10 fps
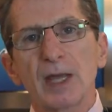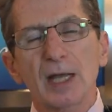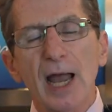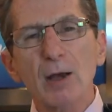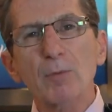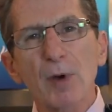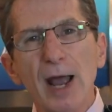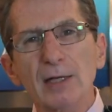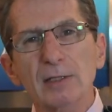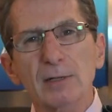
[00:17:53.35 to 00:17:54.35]

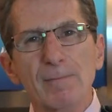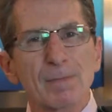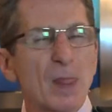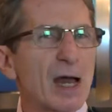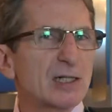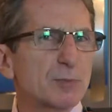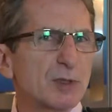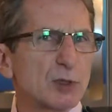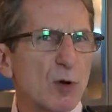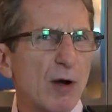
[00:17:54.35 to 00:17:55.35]
Chiropractic has
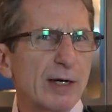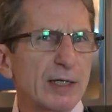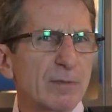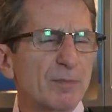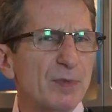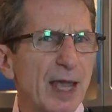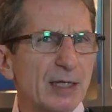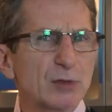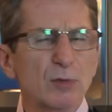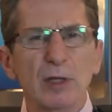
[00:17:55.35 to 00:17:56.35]
been talking
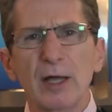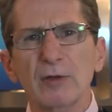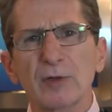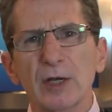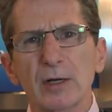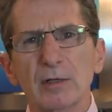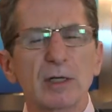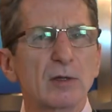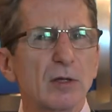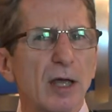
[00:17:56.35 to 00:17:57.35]
natural health care
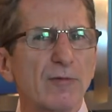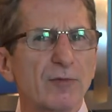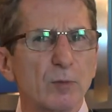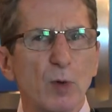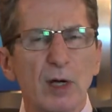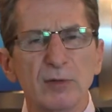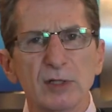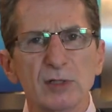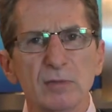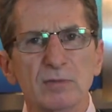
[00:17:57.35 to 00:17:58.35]
and life and
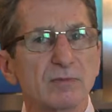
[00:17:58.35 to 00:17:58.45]
wellness